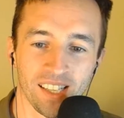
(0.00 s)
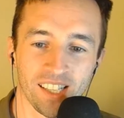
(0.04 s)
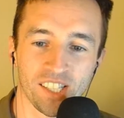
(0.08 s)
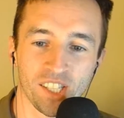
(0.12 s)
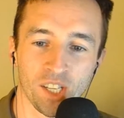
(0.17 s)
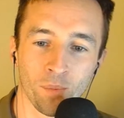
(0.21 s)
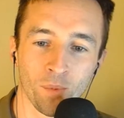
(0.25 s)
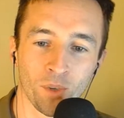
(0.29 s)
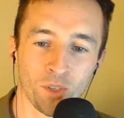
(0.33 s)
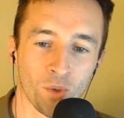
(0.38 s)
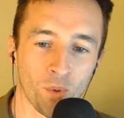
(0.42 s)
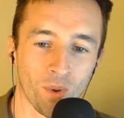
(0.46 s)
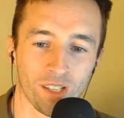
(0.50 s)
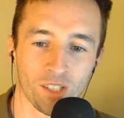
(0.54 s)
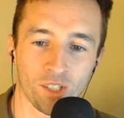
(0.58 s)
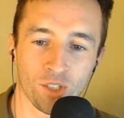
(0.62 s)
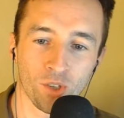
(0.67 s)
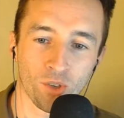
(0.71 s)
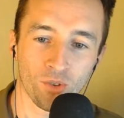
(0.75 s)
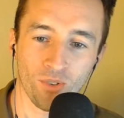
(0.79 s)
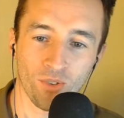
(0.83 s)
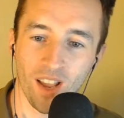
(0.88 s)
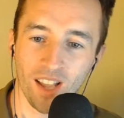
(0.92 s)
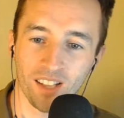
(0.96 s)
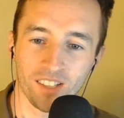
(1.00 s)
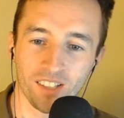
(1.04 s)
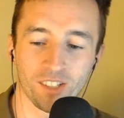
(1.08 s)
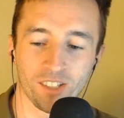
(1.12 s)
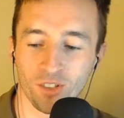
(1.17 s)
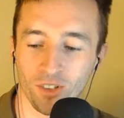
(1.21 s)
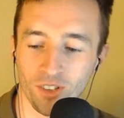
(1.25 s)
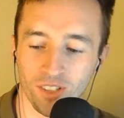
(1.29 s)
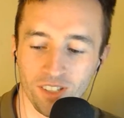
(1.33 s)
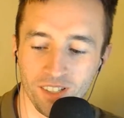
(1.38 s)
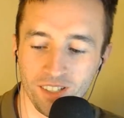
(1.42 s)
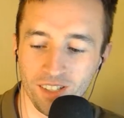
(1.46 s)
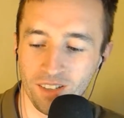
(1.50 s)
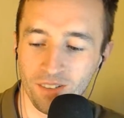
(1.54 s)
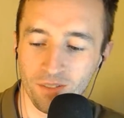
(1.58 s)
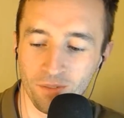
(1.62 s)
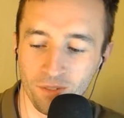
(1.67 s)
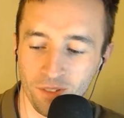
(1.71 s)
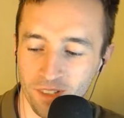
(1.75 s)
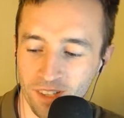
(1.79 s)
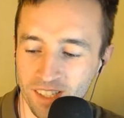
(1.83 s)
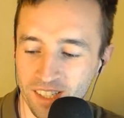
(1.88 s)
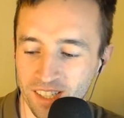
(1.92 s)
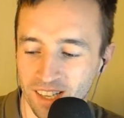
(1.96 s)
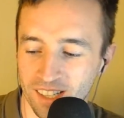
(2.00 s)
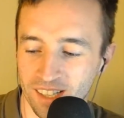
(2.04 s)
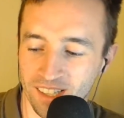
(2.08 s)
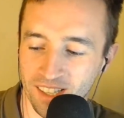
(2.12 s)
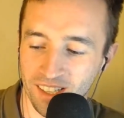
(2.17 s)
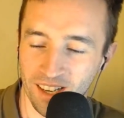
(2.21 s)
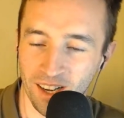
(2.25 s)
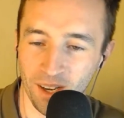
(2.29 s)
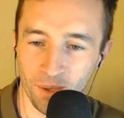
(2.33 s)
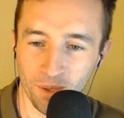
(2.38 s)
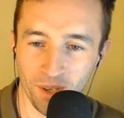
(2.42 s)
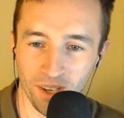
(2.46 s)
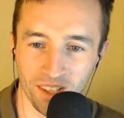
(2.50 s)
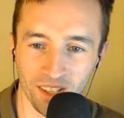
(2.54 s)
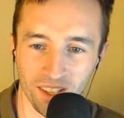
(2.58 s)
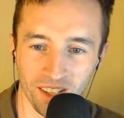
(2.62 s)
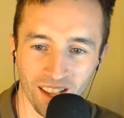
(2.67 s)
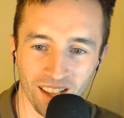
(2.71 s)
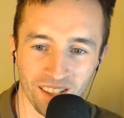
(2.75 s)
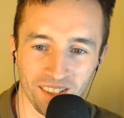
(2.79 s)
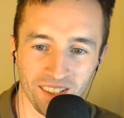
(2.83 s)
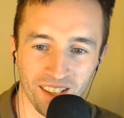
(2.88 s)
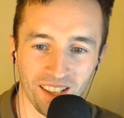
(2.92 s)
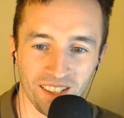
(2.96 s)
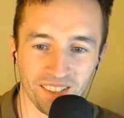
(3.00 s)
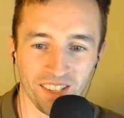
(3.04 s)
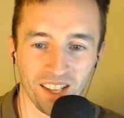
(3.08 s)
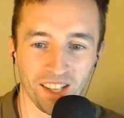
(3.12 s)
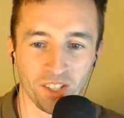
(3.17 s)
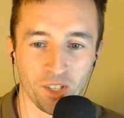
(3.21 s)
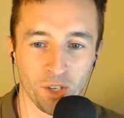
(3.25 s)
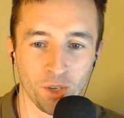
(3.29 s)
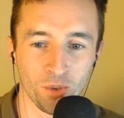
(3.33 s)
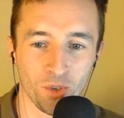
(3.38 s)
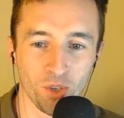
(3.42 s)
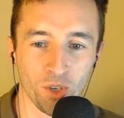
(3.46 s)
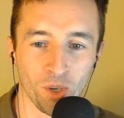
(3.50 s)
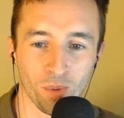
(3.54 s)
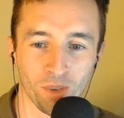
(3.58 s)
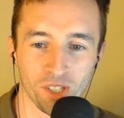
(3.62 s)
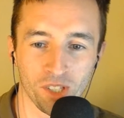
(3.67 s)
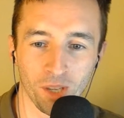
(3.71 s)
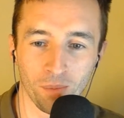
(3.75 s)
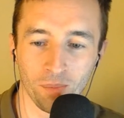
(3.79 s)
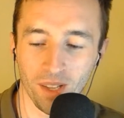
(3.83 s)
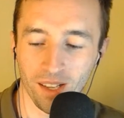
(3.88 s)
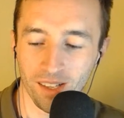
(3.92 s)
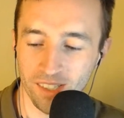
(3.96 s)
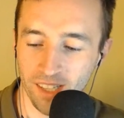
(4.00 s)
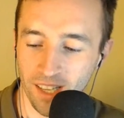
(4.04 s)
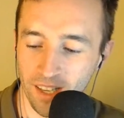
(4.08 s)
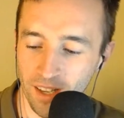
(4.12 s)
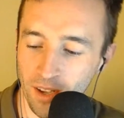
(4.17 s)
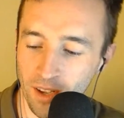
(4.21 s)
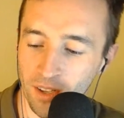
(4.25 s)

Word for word: like I someone find... who has Tourette's just sticks it out on, on, on YouTube or something. It's like,